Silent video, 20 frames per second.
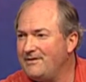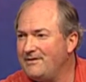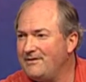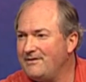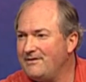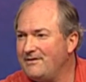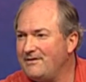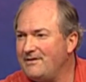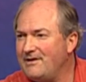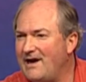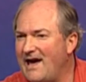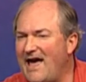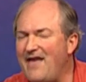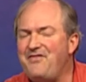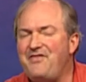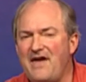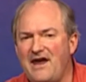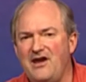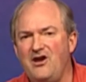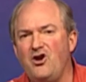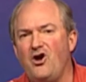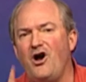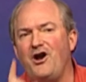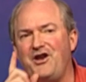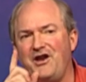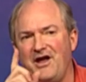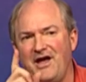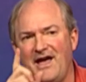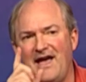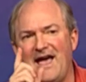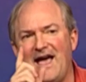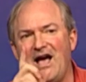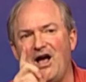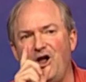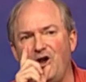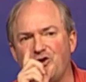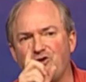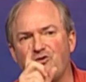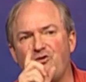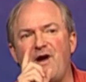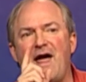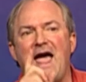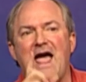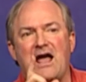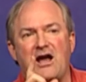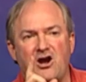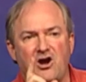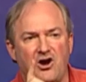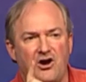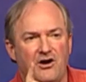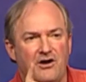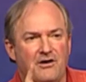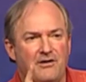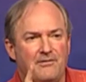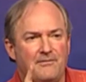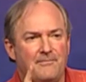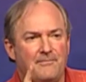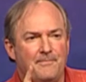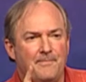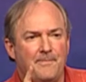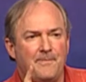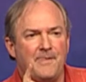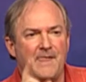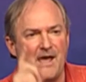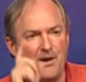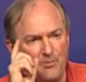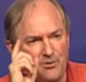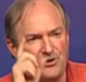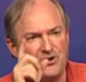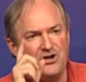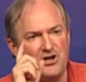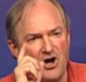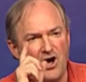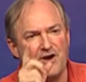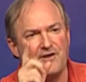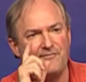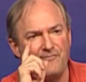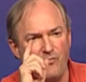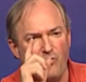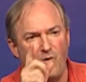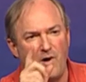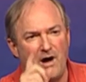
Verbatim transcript: Had they not held rank, they would not have won.